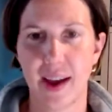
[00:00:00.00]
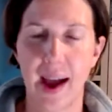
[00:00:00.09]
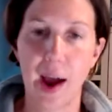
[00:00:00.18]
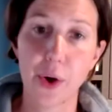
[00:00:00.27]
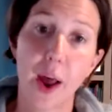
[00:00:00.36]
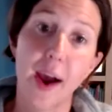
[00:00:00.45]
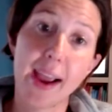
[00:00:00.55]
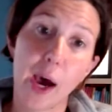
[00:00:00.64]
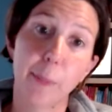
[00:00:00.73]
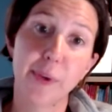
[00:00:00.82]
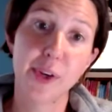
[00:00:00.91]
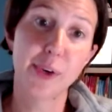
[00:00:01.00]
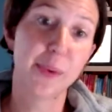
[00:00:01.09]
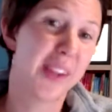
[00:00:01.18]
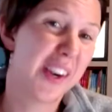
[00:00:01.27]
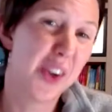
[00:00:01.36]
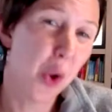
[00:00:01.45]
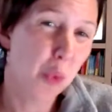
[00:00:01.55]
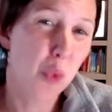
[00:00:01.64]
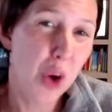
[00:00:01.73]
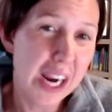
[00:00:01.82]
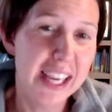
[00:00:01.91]
How can I help you with it not
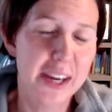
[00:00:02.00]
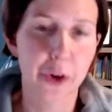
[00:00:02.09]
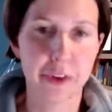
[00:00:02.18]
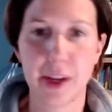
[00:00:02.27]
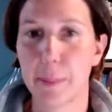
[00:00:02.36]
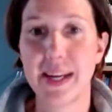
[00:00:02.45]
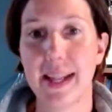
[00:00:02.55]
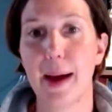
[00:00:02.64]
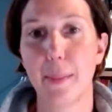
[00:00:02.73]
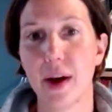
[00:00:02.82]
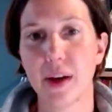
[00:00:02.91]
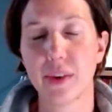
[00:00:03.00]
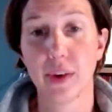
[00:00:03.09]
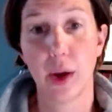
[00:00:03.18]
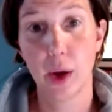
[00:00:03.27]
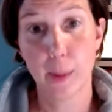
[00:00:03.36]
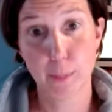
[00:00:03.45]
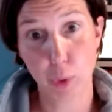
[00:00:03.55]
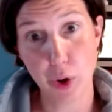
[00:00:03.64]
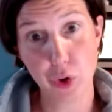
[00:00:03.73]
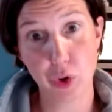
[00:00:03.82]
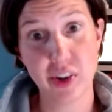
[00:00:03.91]
really costing me that much?
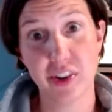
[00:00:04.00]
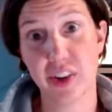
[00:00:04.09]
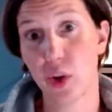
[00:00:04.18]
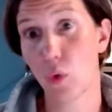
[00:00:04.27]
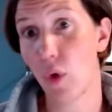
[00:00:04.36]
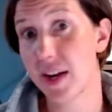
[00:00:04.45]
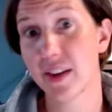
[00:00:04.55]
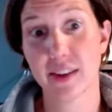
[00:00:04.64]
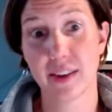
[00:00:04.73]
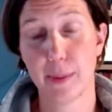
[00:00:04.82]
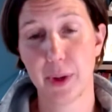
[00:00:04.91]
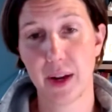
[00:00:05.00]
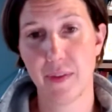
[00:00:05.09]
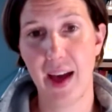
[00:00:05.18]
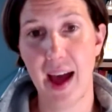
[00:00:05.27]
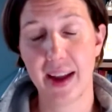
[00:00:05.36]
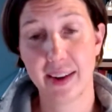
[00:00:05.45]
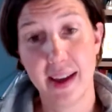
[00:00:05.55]
Brokerage is a great example of that.